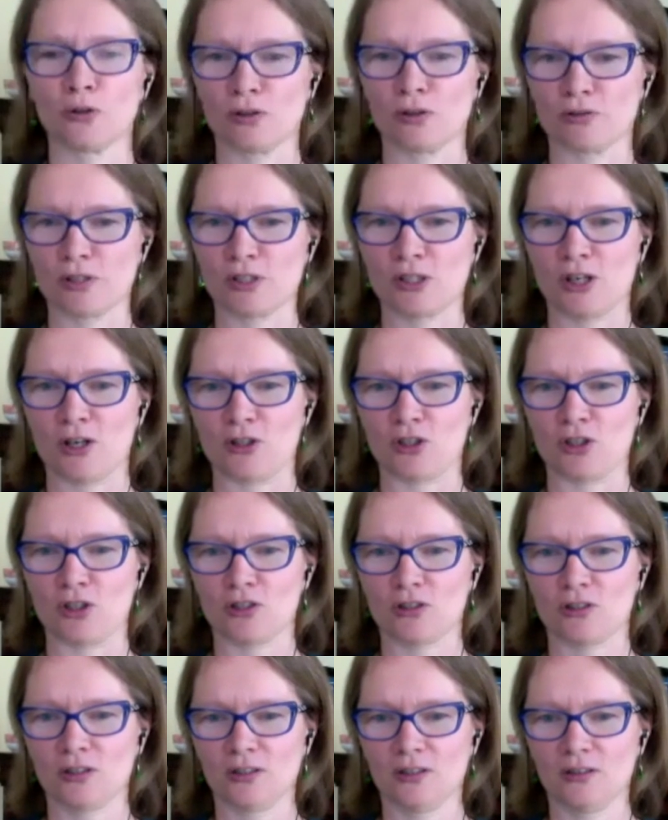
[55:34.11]
the
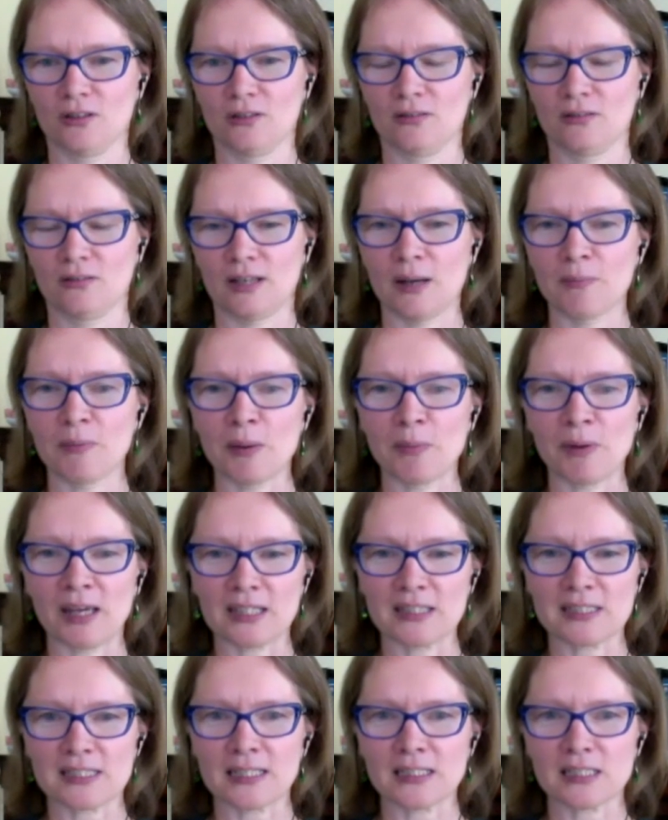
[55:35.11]
research. Am I
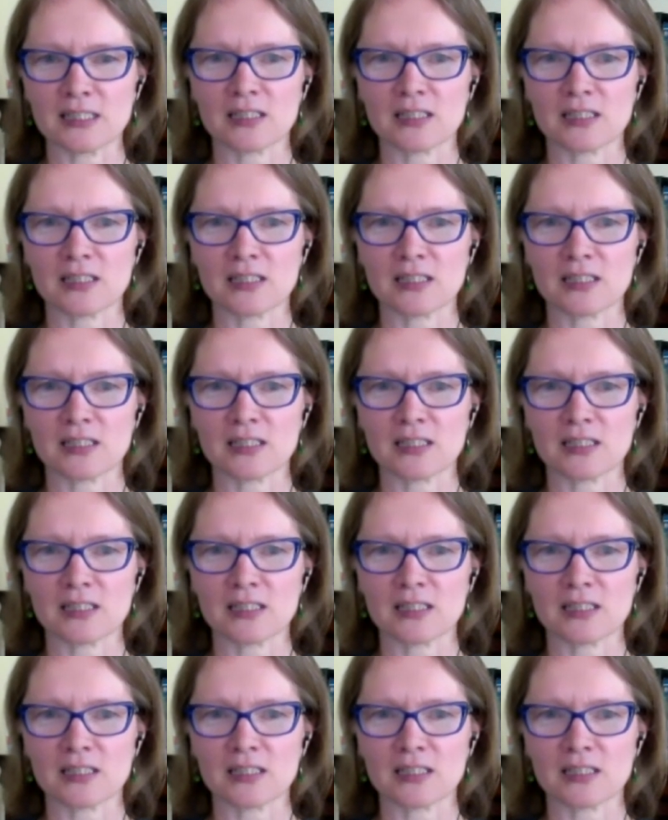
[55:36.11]
making sense?